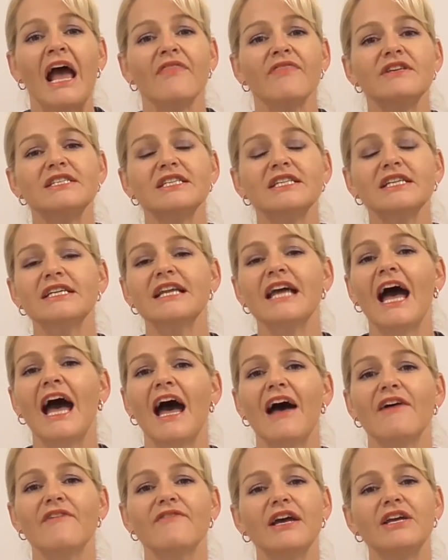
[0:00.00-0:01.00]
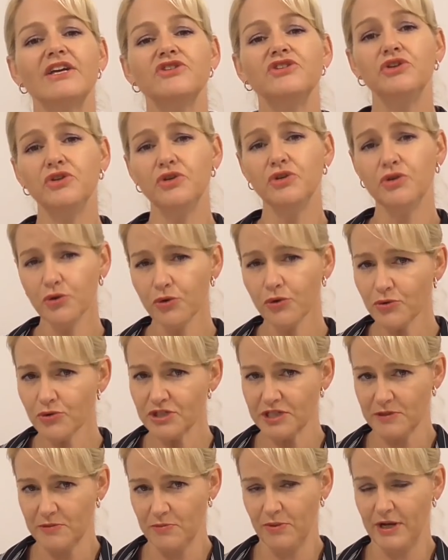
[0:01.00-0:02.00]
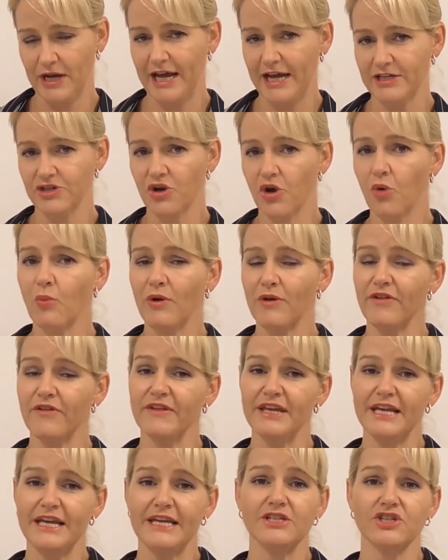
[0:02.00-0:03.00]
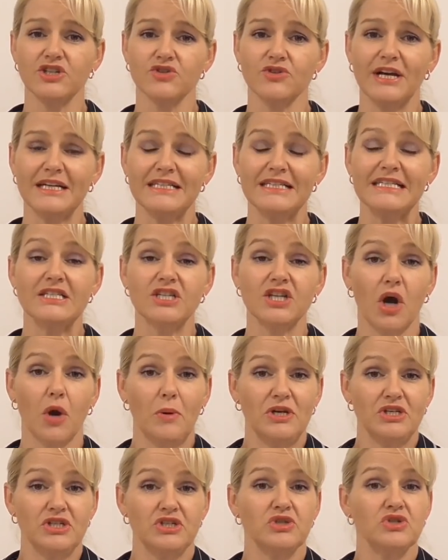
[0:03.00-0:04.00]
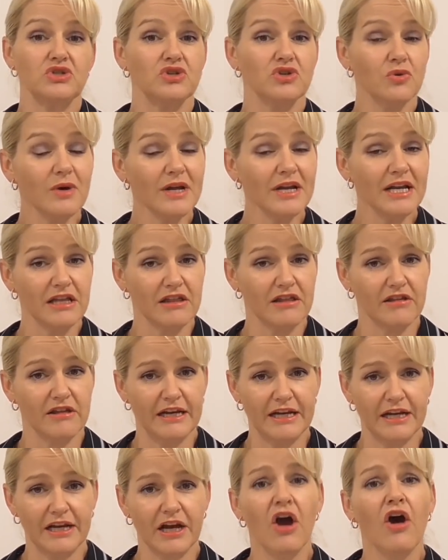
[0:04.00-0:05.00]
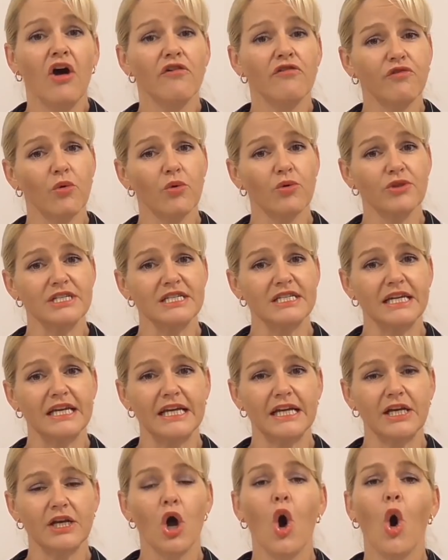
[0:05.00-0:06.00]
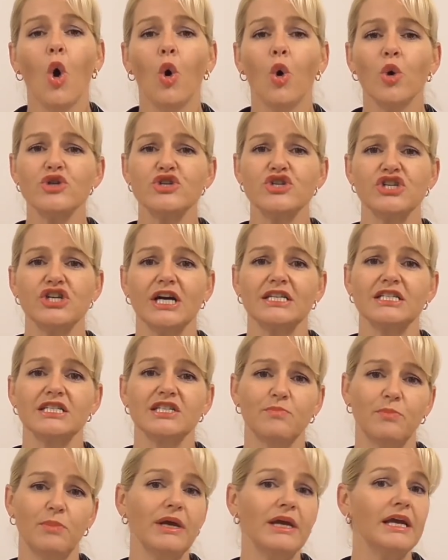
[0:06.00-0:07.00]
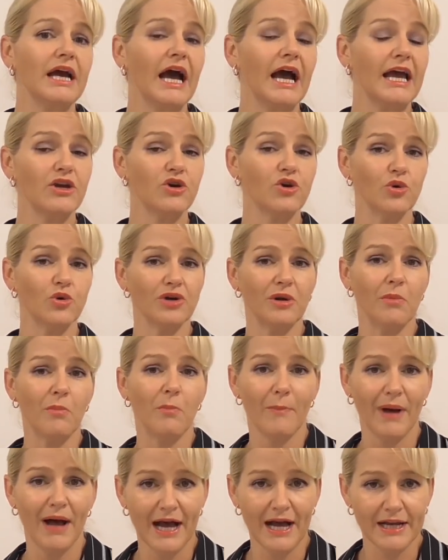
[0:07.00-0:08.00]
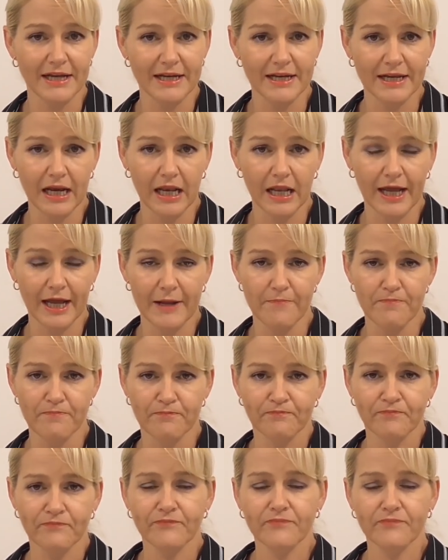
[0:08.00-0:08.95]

And this can have a huge impact on whether the extract is going to do anything for the skin or just be a good marketing claim.